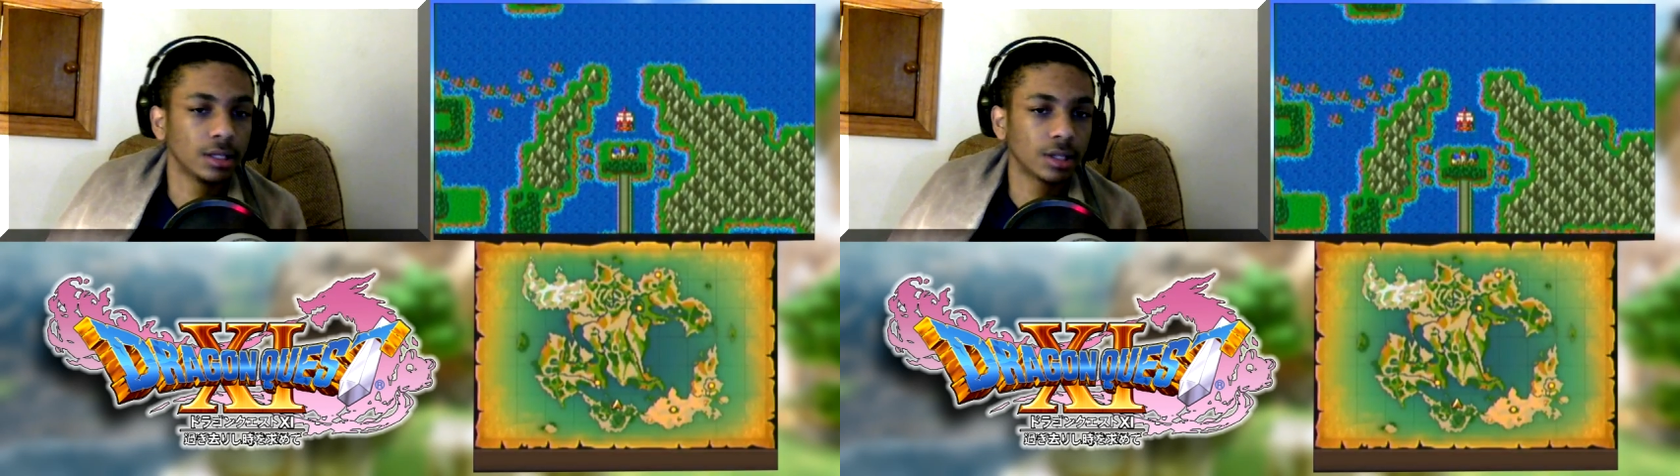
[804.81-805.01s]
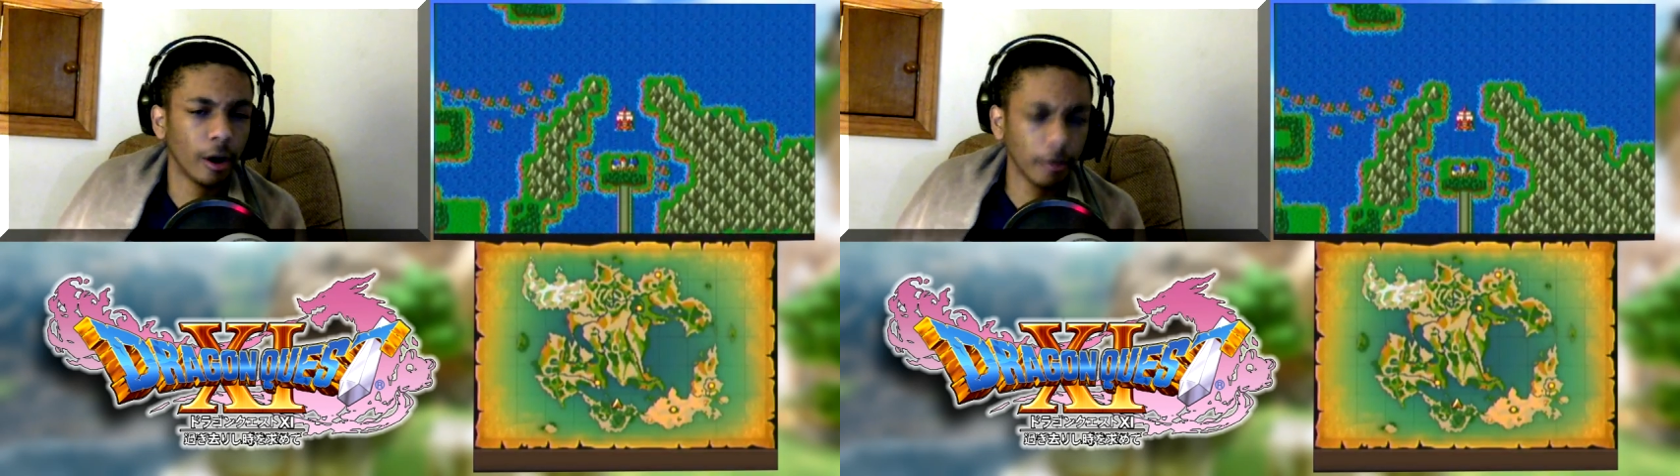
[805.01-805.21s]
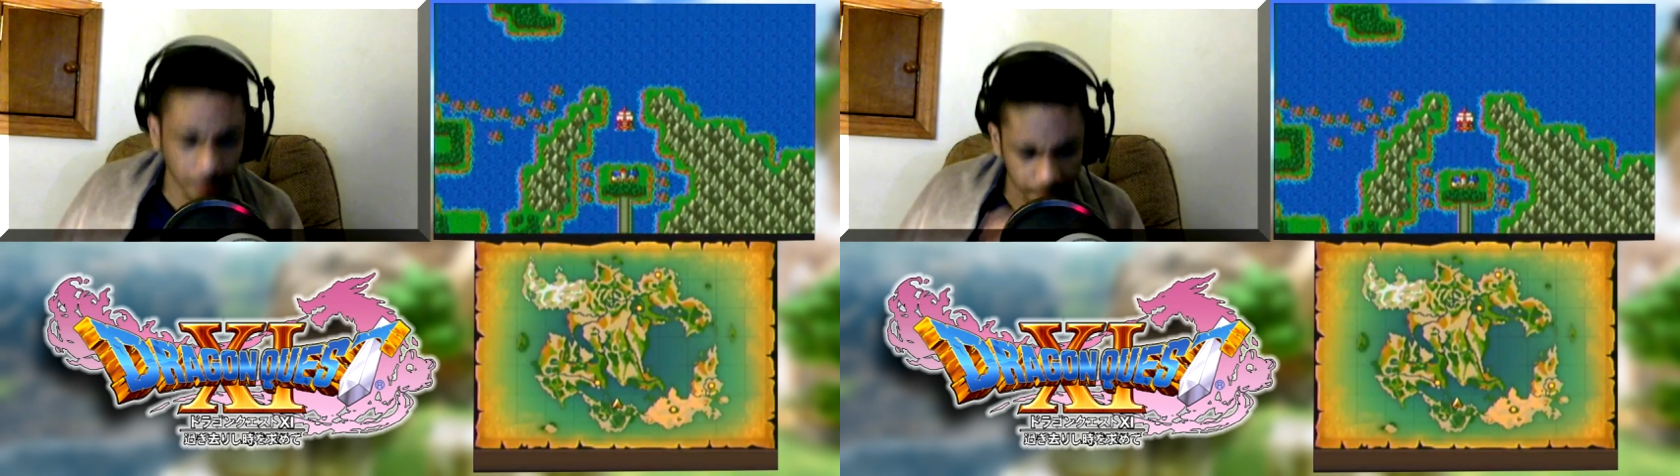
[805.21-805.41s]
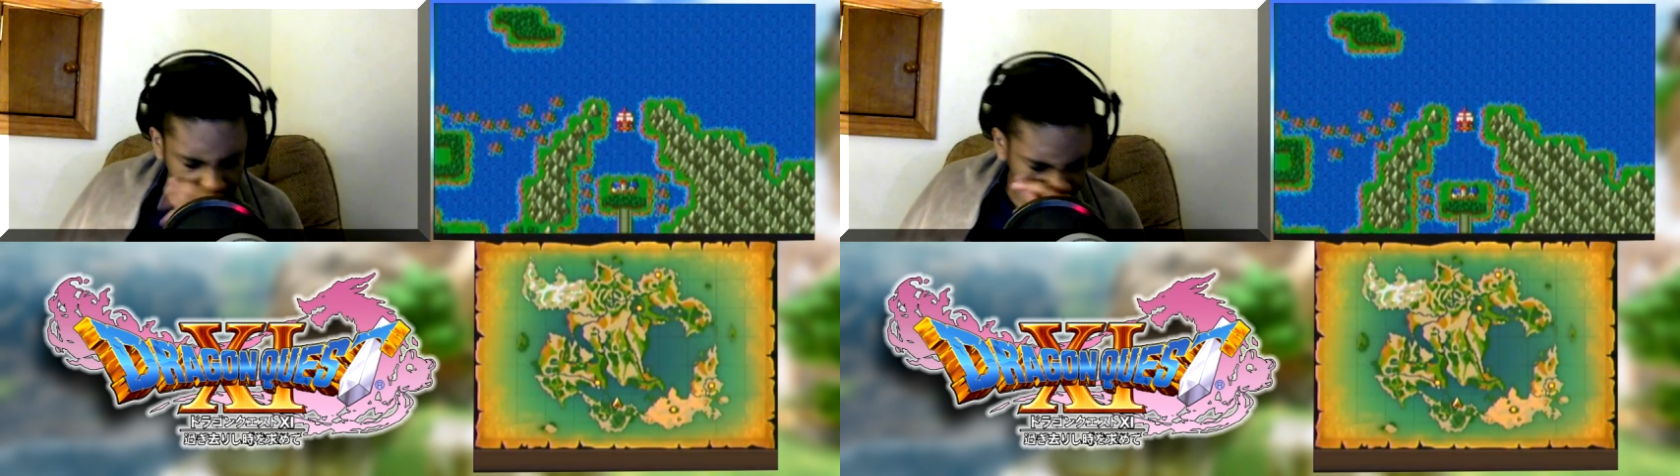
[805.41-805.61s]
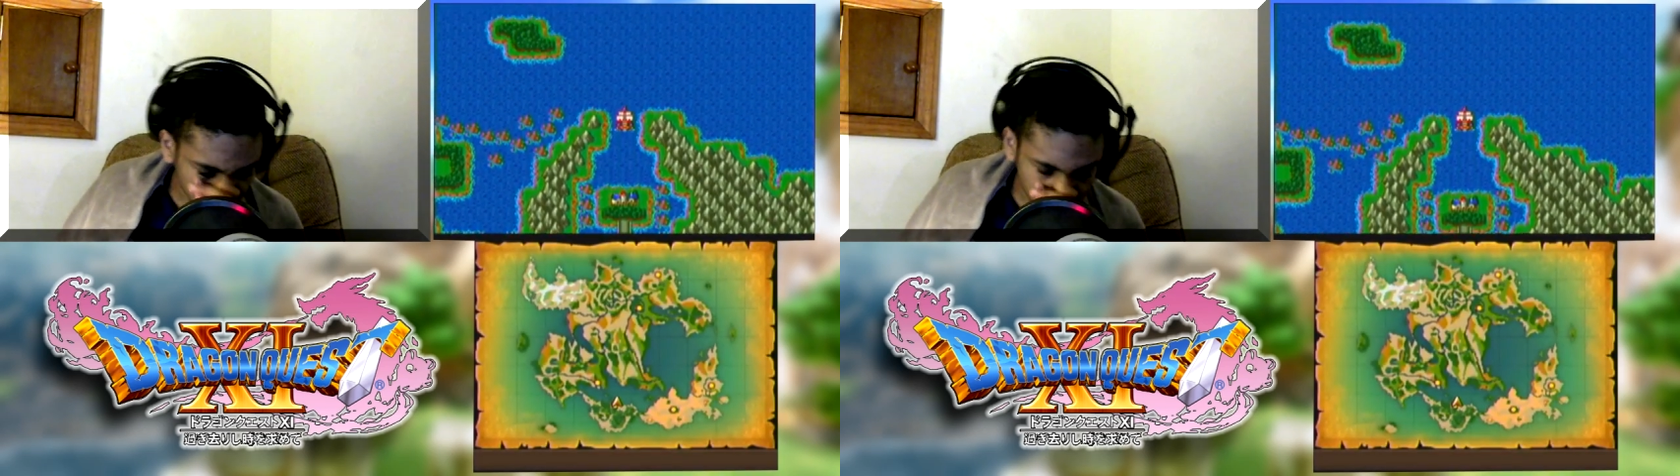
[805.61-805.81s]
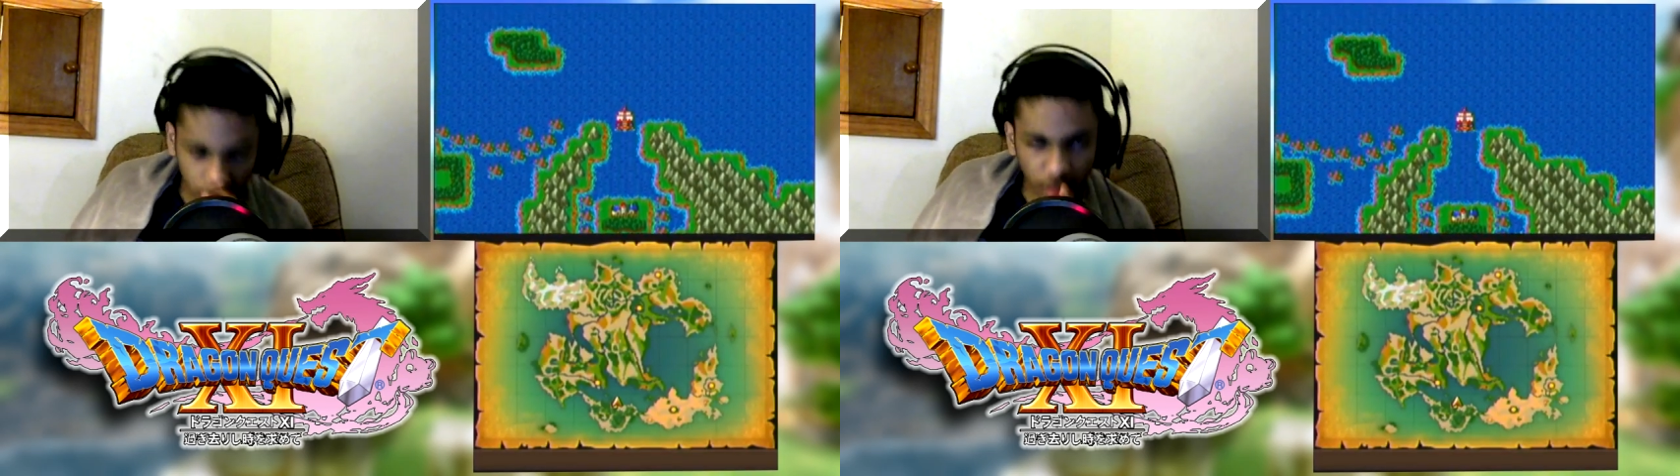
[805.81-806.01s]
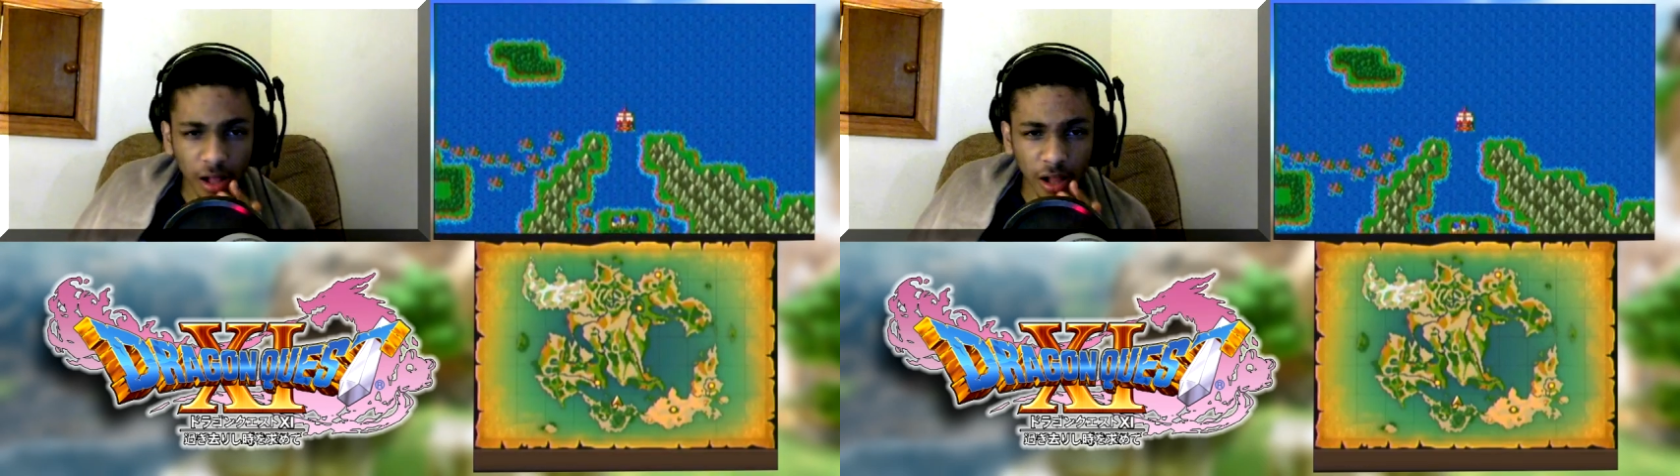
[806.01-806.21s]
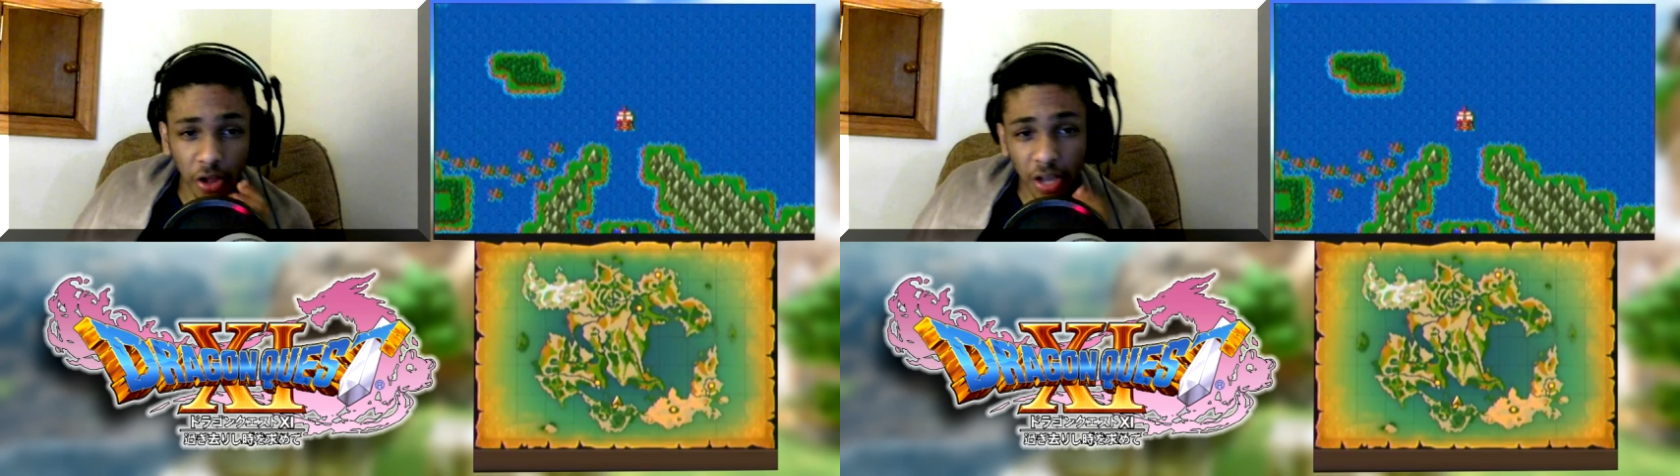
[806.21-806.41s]
So
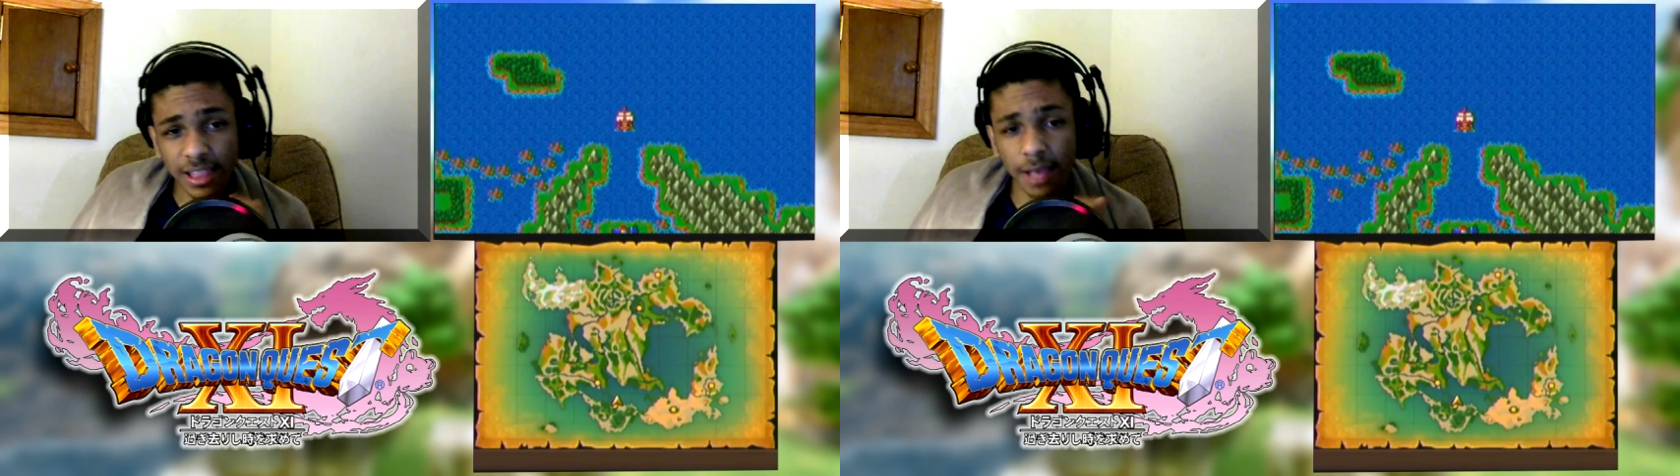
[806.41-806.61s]
look